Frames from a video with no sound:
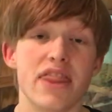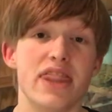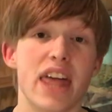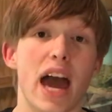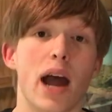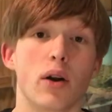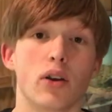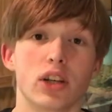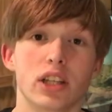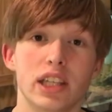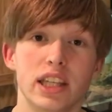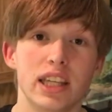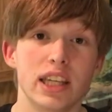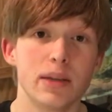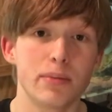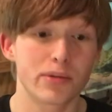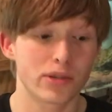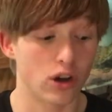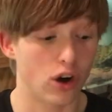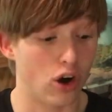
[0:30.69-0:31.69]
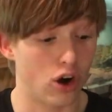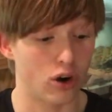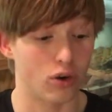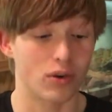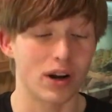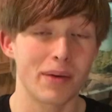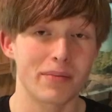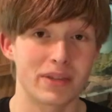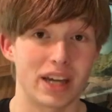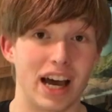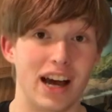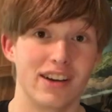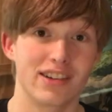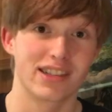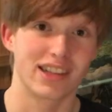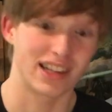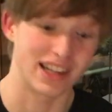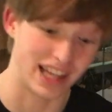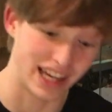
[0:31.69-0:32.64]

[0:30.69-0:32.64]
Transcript: that keeps our reptiles,